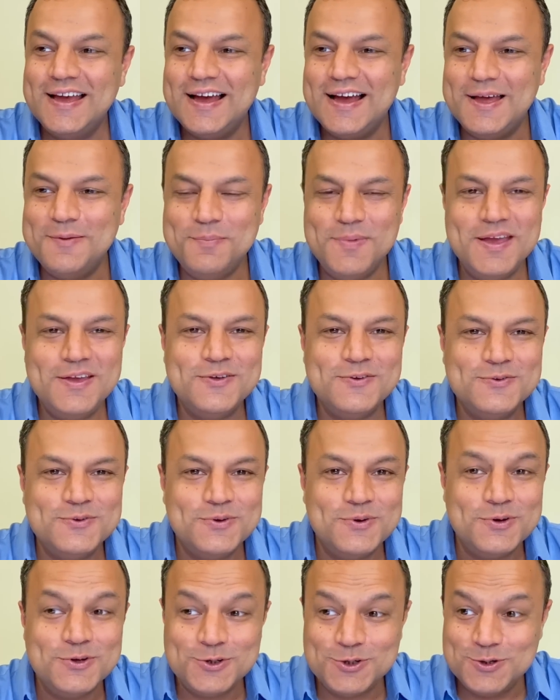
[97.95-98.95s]
I make
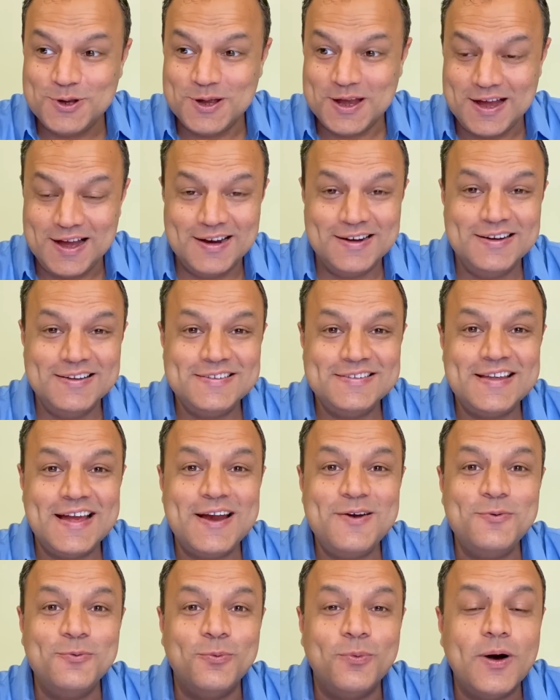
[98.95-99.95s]
you
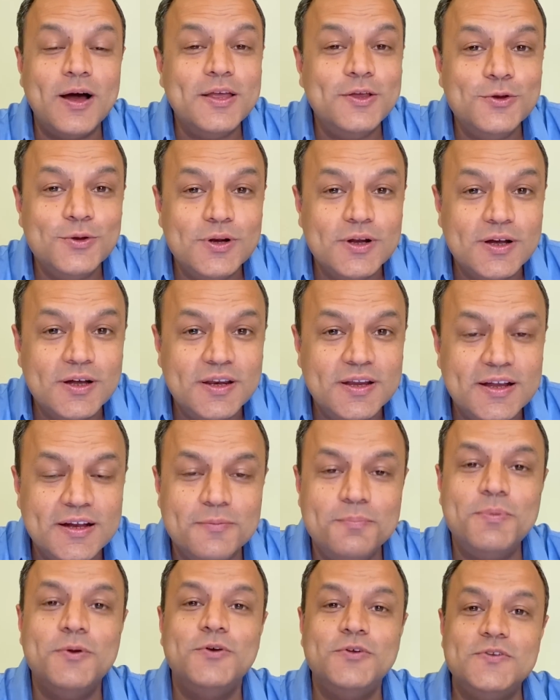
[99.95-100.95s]
understand why you're learning
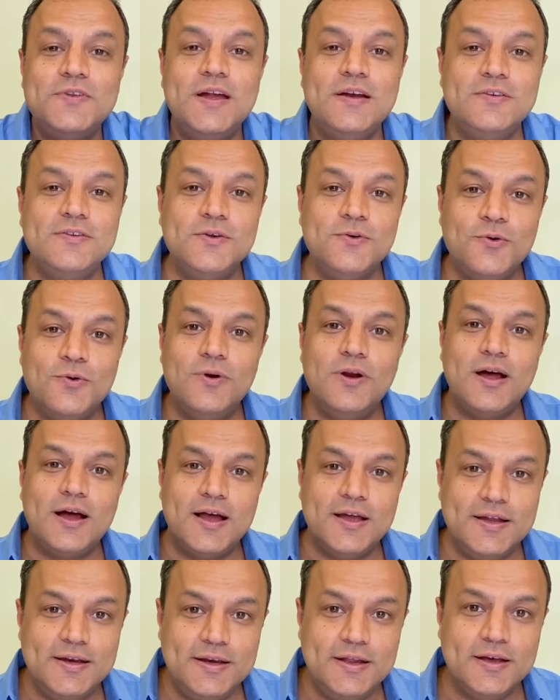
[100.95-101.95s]
it, because that's the whole
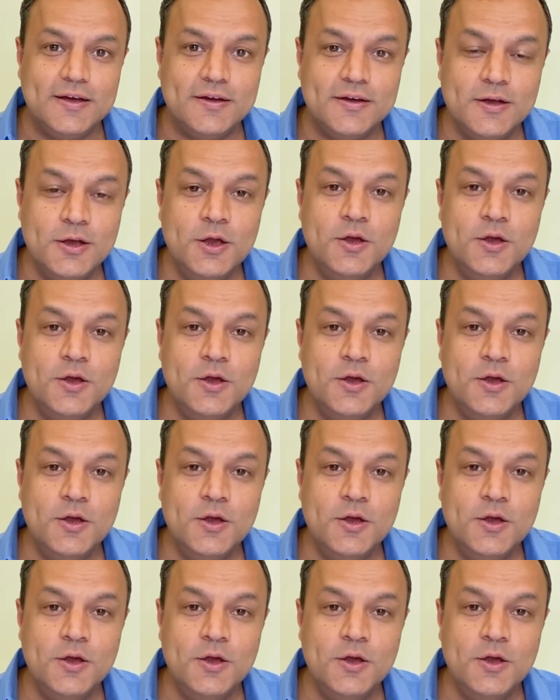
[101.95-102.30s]
idea.